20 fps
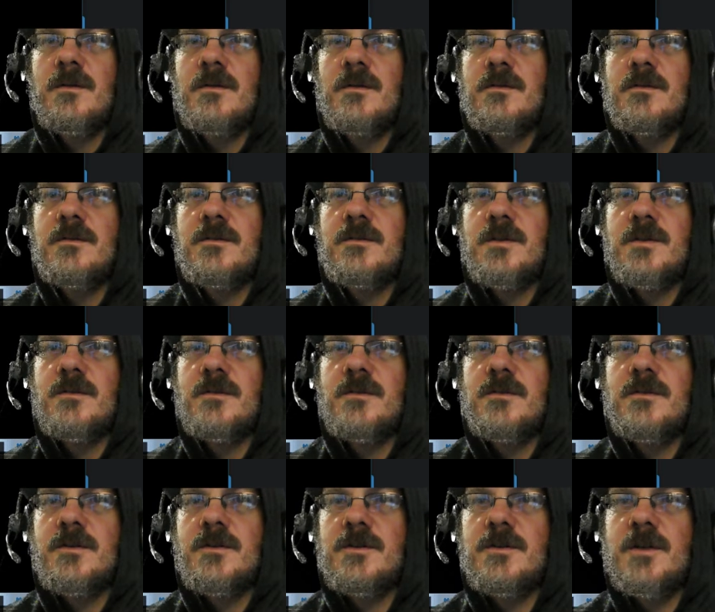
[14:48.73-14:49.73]
it's a
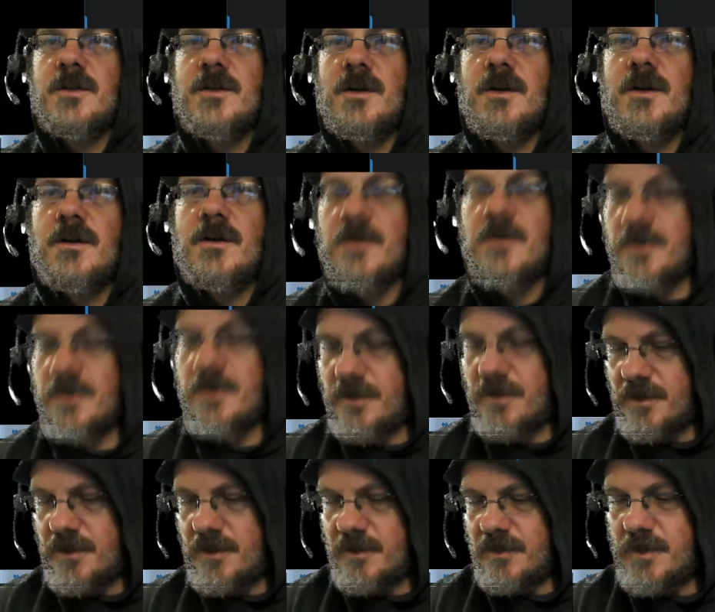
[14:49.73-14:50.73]
first character, and I
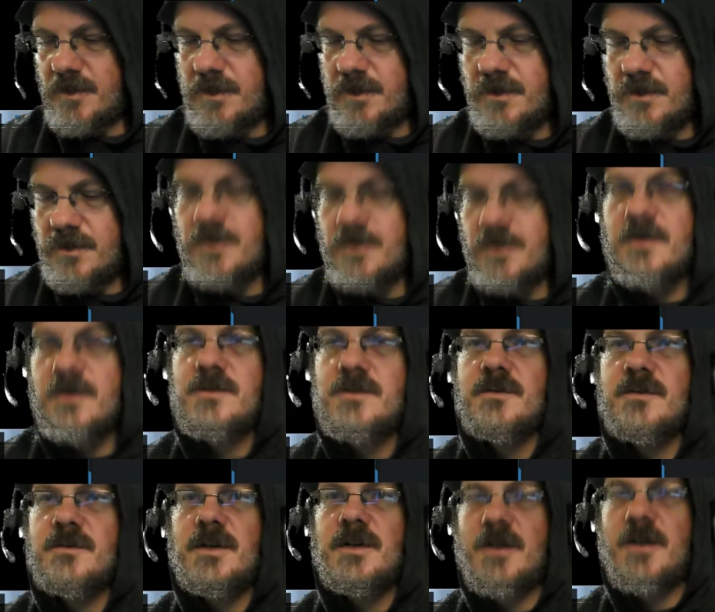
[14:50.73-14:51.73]
can't get back there. It's the
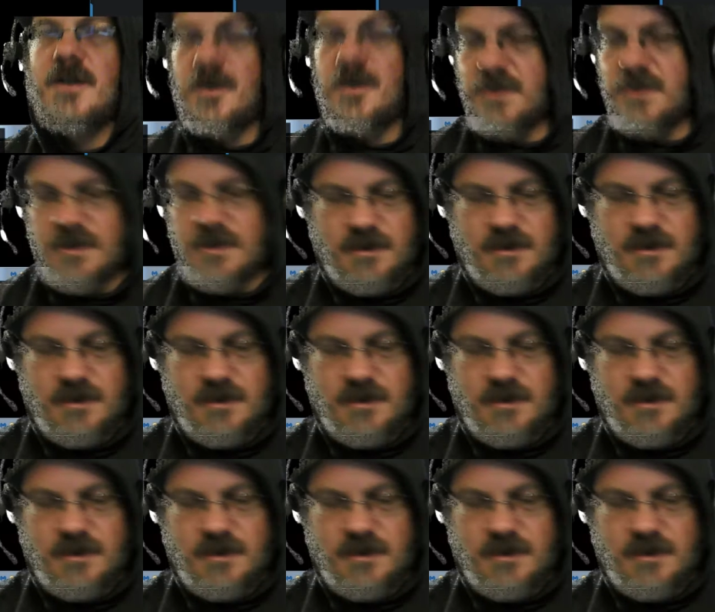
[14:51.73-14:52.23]
way I copied it.